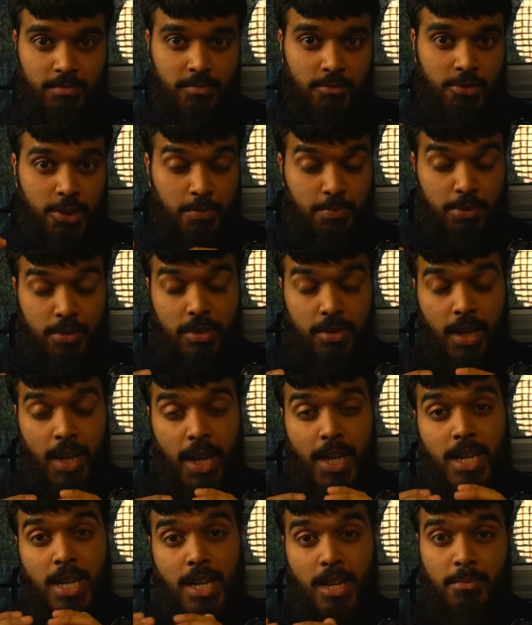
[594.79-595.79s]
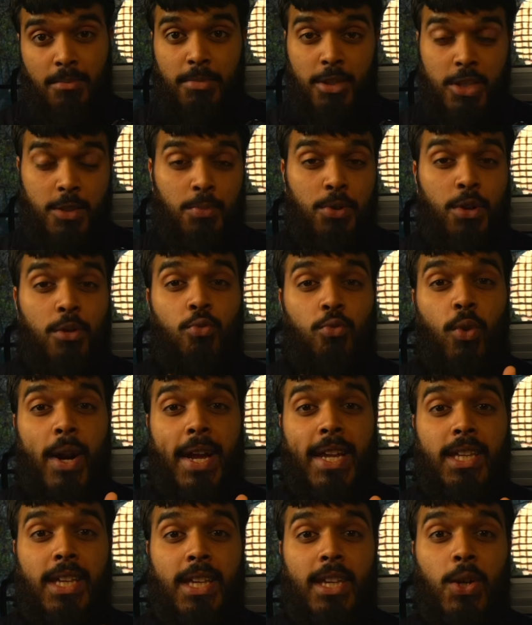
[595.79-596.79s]
To put a number, to put a
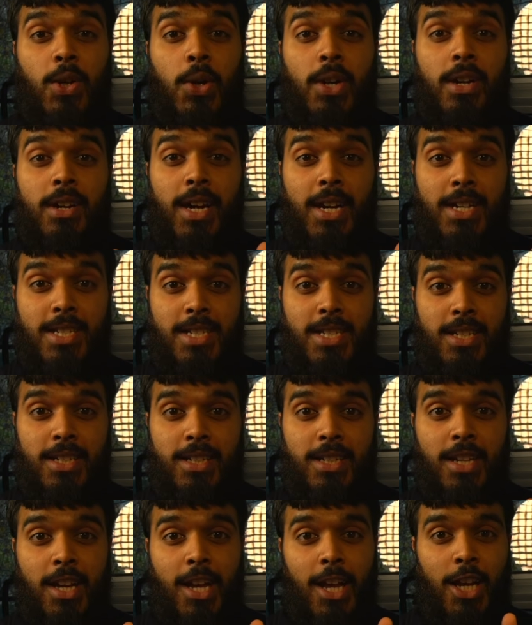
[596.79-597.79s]
ranking on an idea,